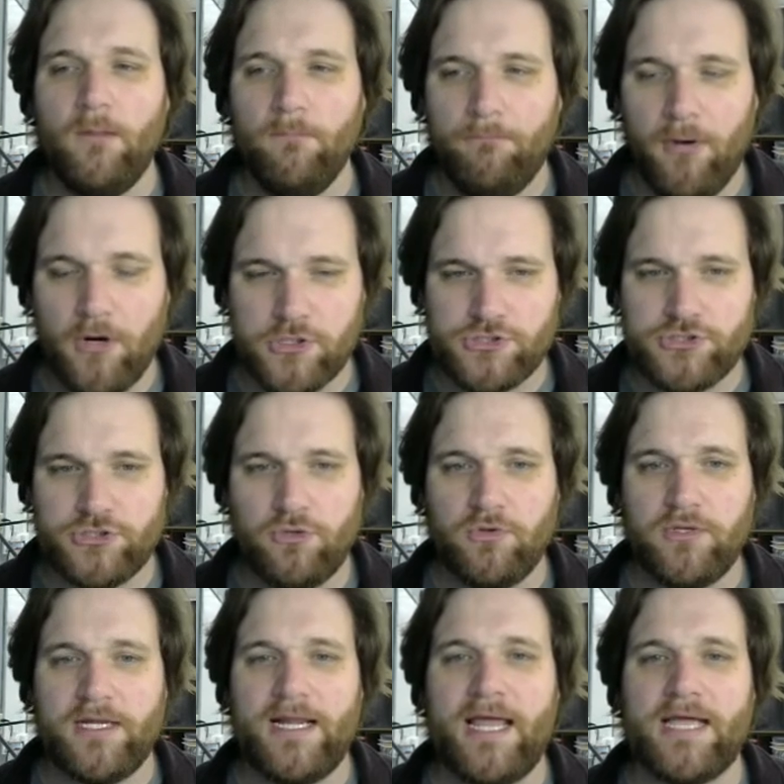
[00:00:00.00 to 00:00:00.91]
Personal
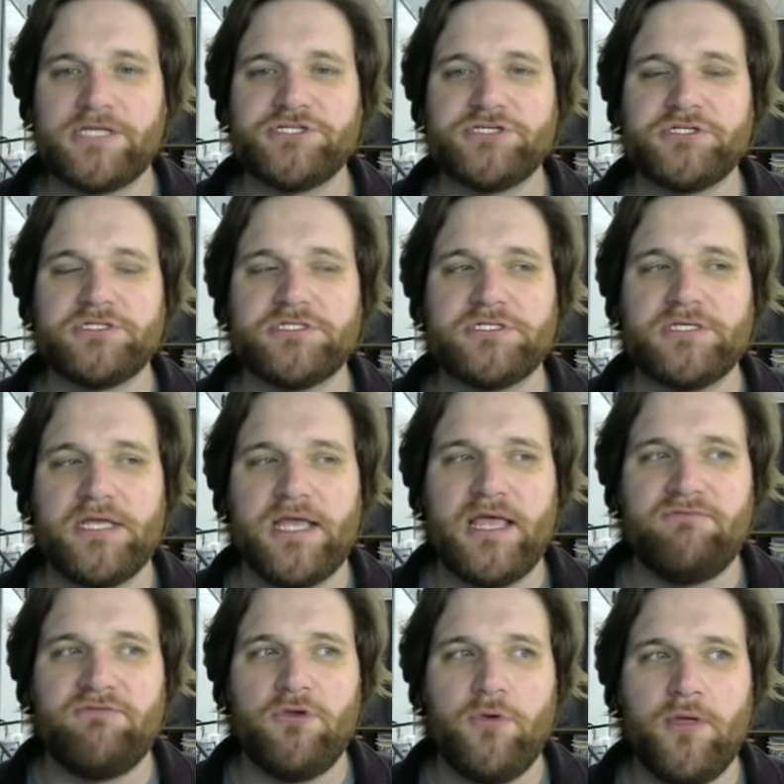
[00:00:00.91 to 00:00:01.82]
connections.
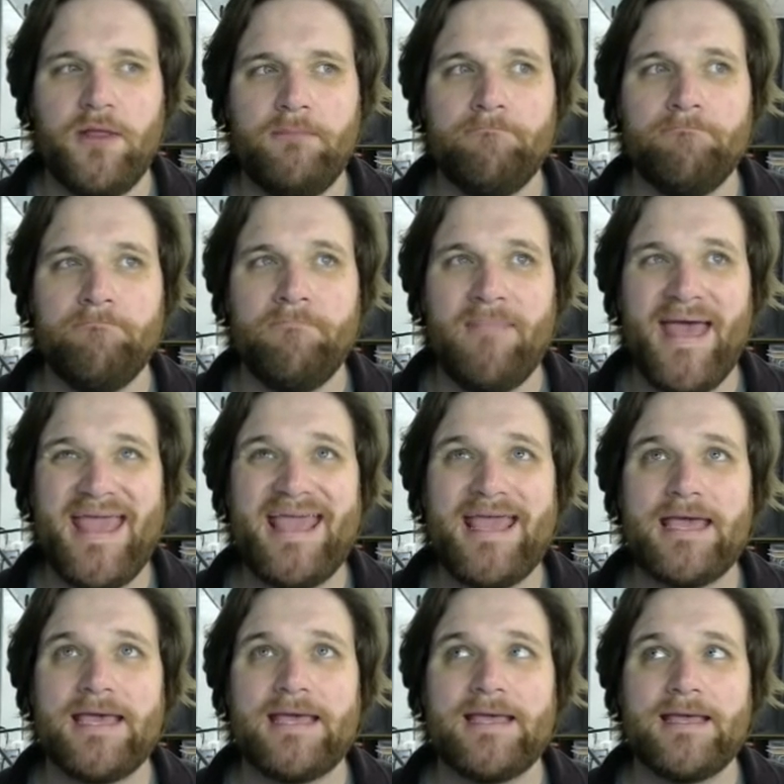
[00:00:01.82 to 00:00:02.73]
If you can
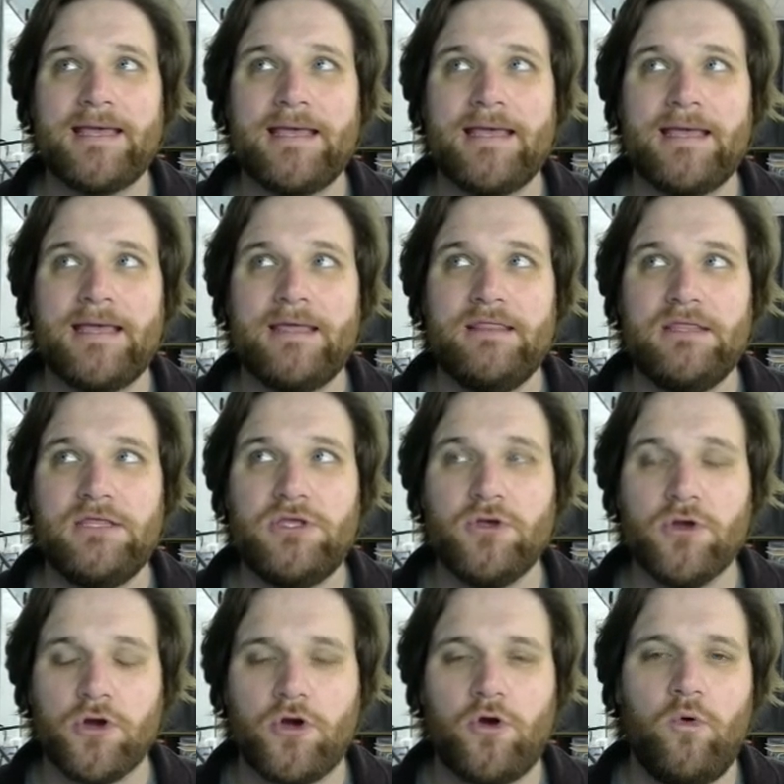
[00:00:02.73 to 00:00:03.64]
make
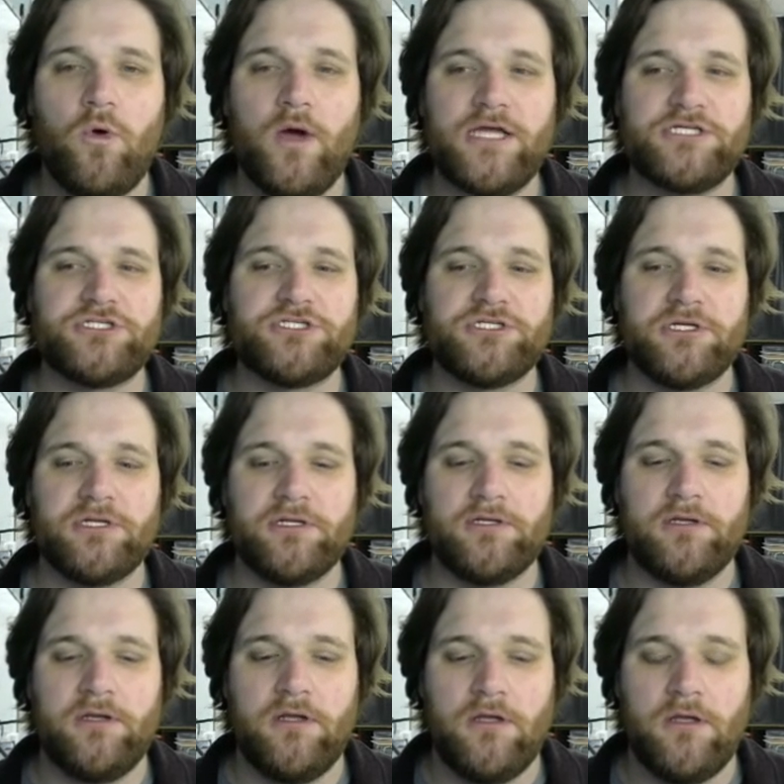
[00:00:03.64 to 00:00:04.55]
your
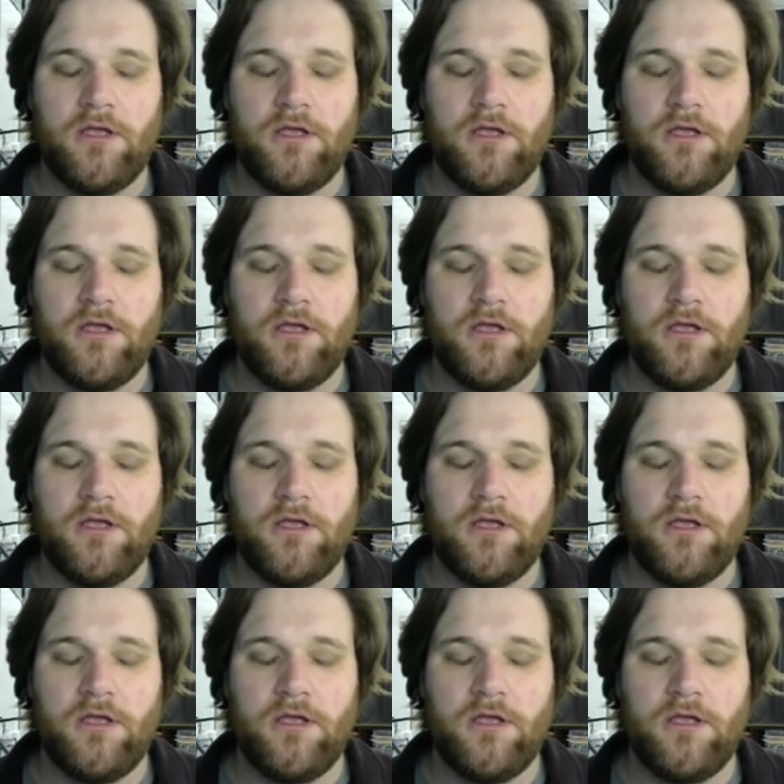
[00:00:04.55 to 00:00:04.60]
question